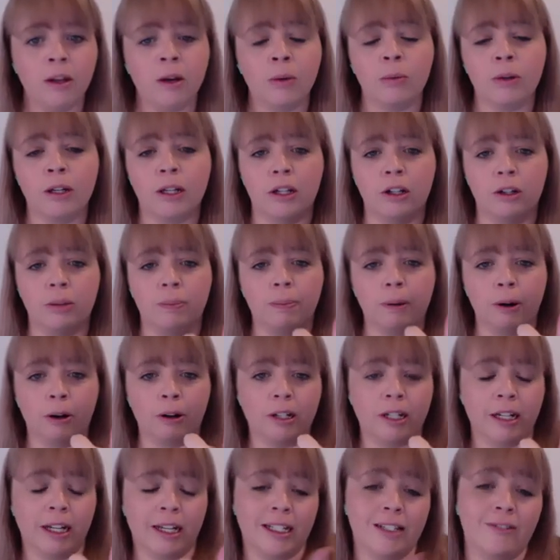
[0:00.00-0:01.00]
We need
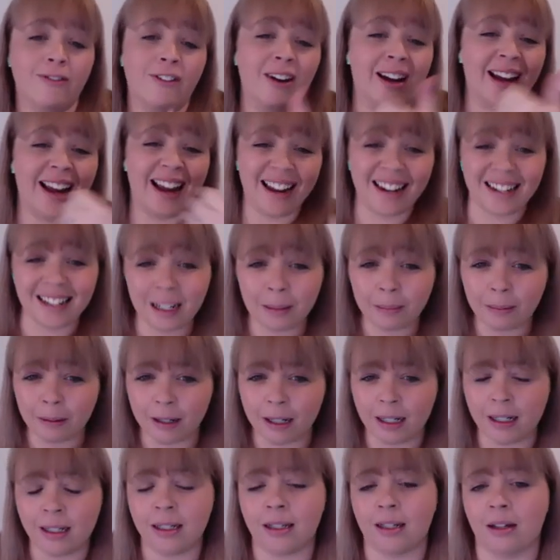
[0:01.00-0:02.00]
proteins for
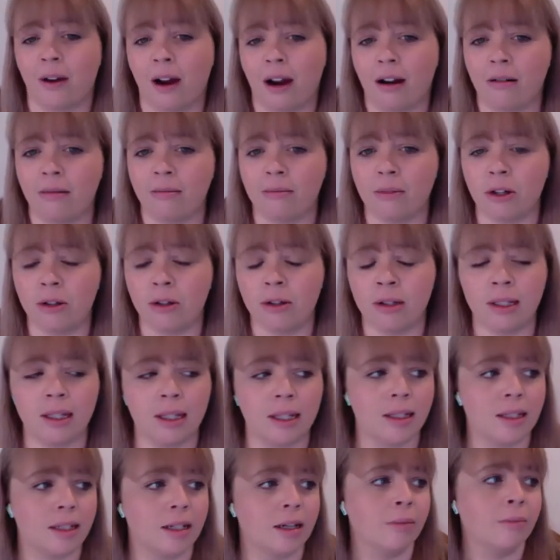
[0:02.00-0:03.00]
antibodies, so our immune
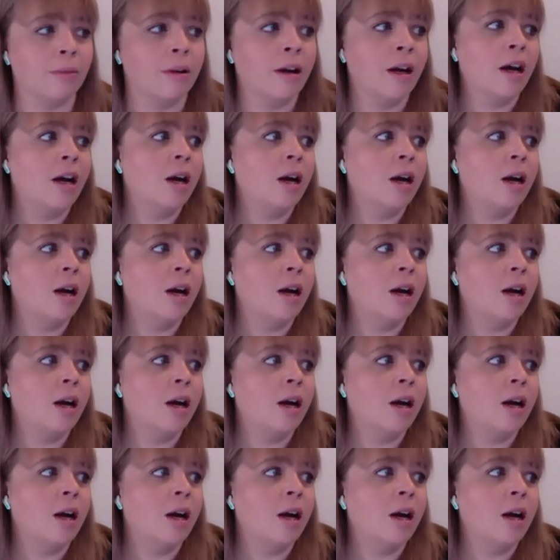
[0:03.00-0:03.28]
system.